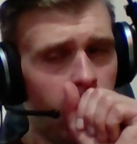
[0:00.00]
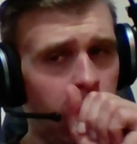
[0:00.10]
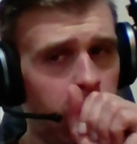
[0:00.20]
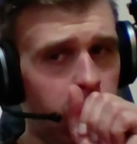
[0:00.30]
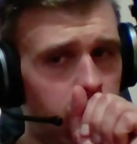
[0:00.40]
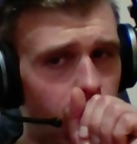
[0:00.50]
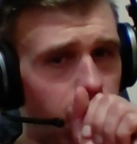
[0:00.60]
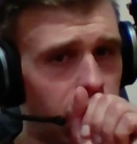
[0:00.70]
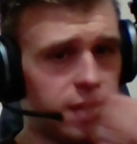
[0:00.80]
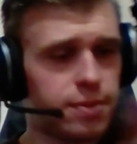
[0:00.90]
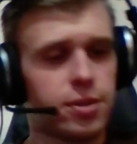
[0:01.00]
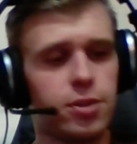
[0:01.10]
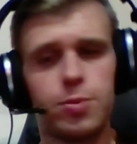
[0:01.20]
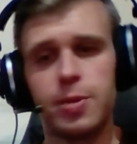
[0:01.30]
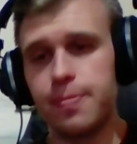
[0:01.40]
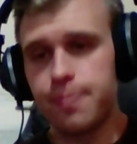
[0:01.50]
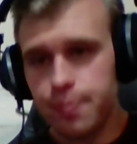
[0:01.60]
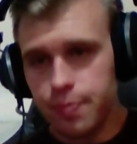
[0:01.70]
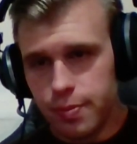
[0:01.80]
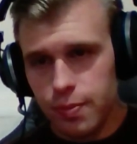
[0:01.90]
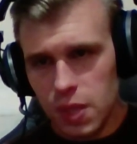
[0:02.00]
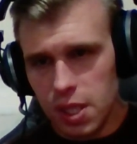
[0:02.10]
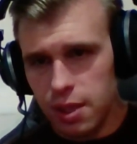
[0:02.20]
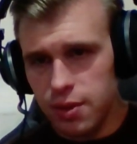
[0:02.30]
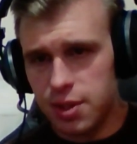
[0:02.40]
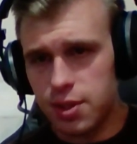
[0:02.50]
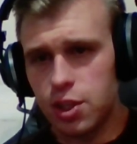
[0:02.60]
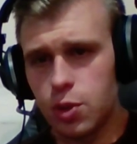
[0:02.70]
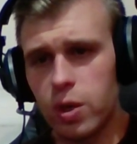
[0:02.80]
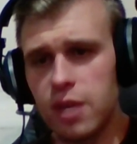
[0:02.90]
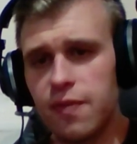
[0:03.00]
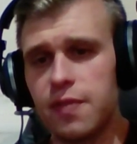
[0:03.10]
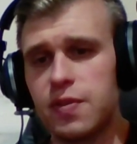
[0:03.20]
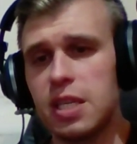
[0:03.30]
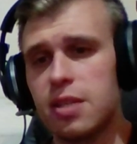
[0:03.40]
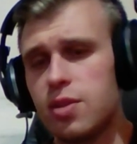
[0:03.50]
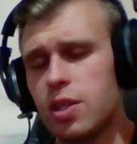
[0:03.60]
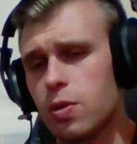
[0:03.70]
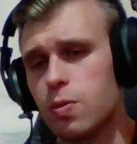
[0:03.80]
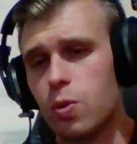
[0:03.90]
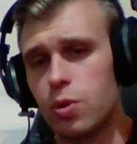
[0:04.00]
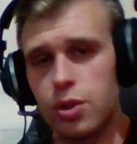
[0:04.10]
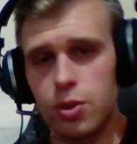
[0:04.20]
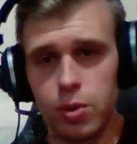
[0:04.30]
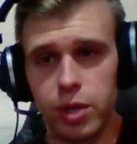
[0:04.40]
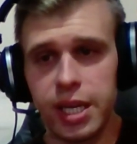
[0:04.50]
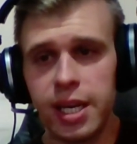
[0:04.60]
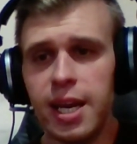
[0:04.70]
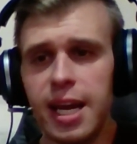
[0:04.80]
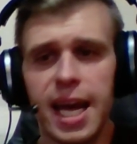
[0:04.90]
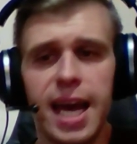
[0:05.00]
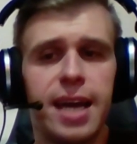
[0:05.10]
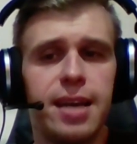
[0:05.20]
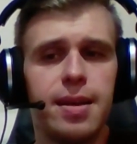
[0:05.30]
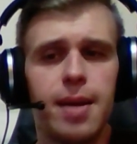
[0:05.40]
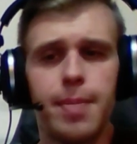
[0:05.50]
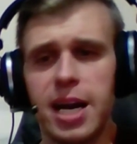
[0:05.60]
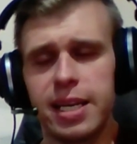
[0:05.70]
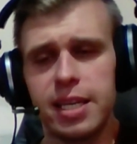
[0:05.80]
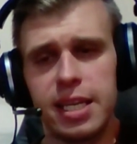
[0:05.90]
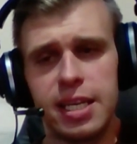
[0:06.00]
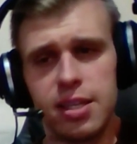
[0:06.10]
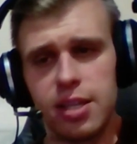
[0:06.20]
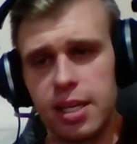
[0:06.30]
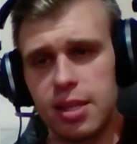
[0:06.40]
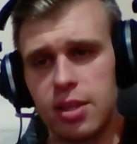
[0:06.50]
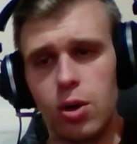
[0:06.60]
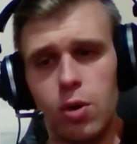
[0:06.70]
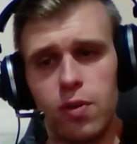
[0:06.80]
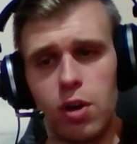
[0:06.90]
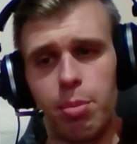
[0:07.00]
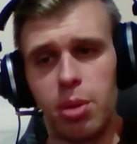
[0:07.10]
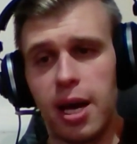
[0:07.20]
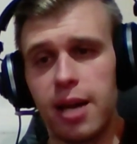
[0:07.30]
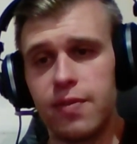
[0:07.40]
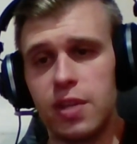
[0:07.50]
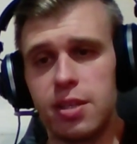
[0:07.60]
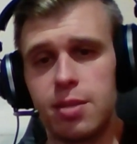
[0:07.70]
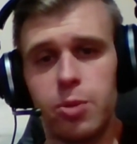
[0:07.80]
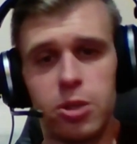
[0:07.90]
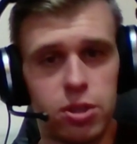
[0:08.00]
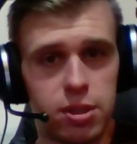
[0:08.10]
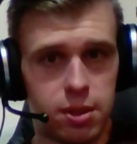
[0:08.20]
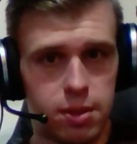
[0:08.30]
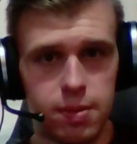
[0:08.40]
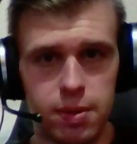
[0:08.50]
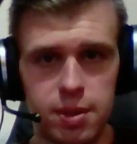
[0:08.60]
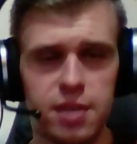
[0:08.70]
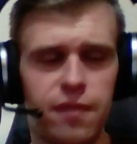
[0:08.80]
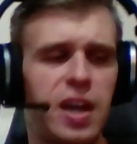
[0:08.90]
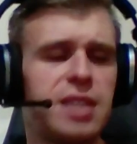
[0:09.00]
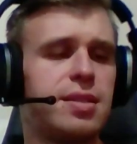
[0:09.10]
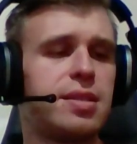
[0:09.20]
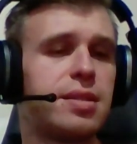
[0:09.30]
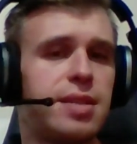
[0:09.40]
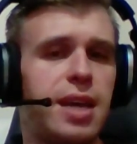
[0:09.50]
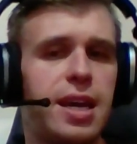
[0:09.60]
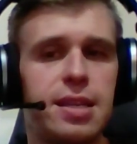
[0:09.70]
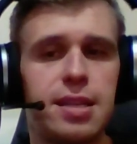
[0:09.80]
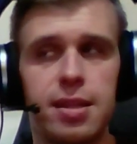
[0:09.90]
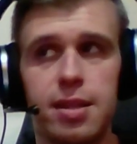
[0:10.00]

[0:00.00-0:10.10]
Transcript: Excuse me. This is the 2015 Secret Wars story, and I'm not going to get into like the overall plot of this, but just suffice it to say that